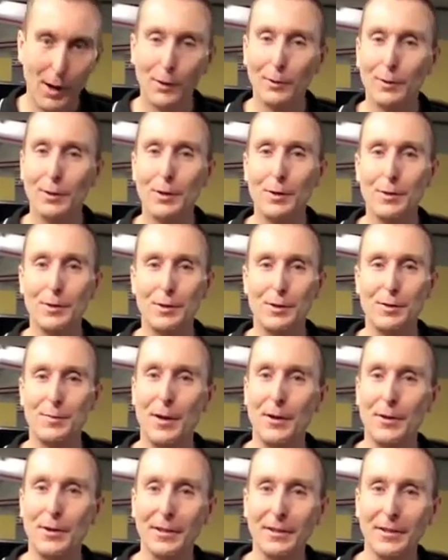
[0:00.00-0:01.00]
Only use it
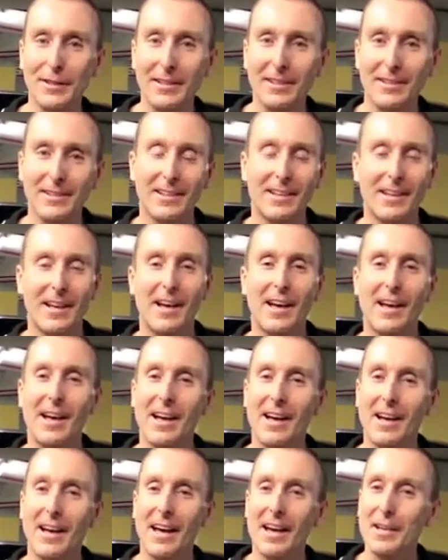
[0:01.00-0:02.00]
sparingly
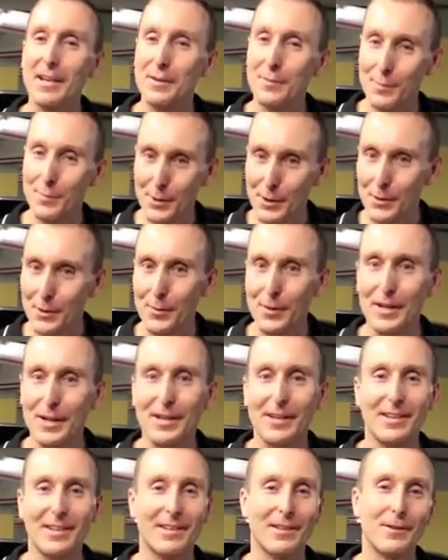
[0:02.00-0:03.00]
and be
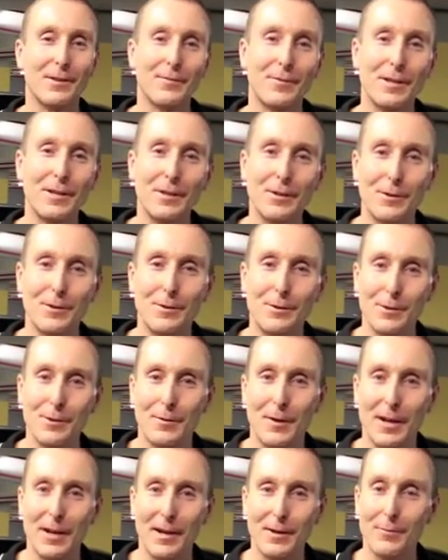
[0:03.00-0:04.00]
aware of the issues
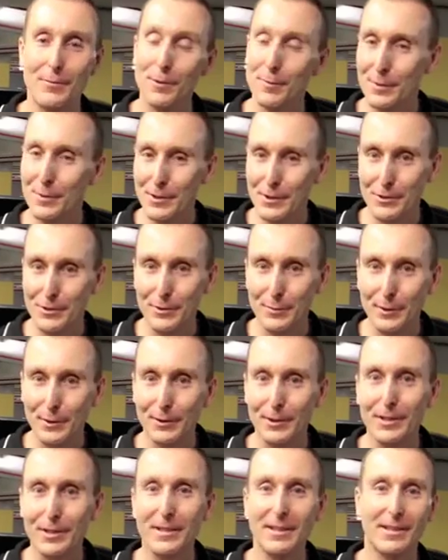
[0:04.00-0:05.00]
around
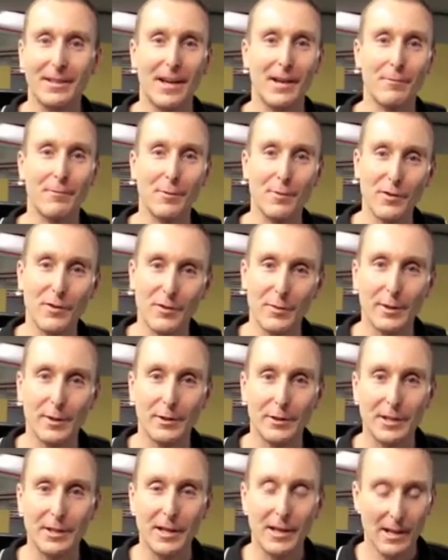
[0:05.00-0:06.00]
repositionability and
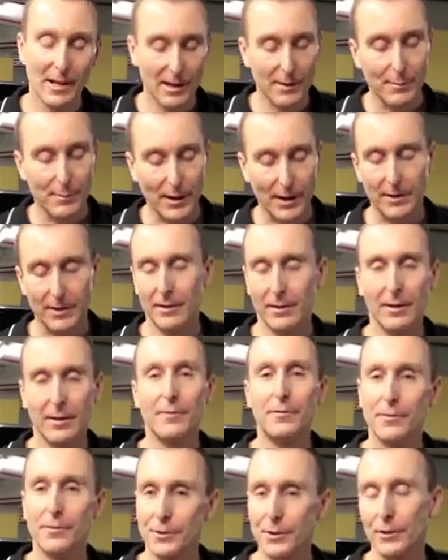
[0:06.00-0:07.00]
removability,
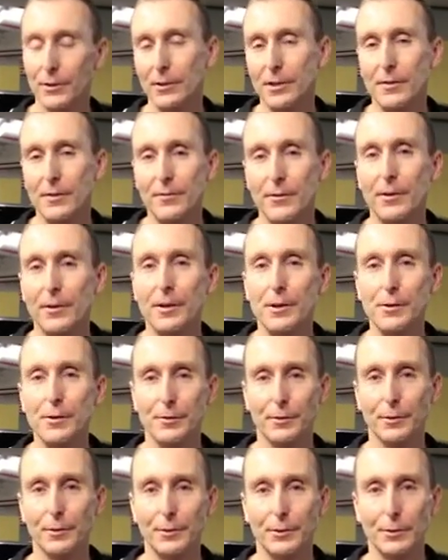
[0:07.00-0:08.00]
but certainly a very
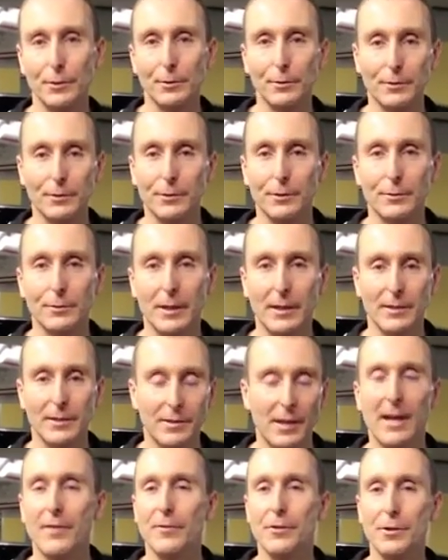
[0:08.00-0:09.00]
useful tool to
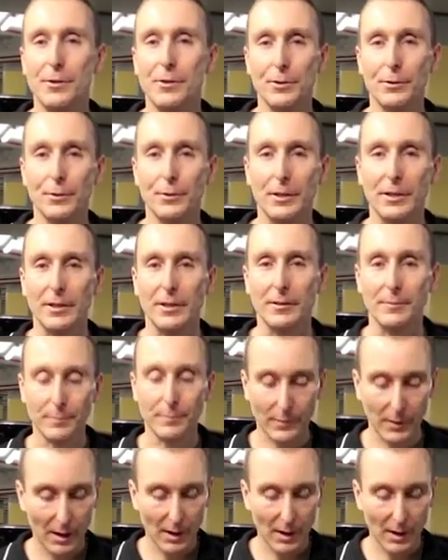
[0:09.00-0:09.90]
have in your toolkit.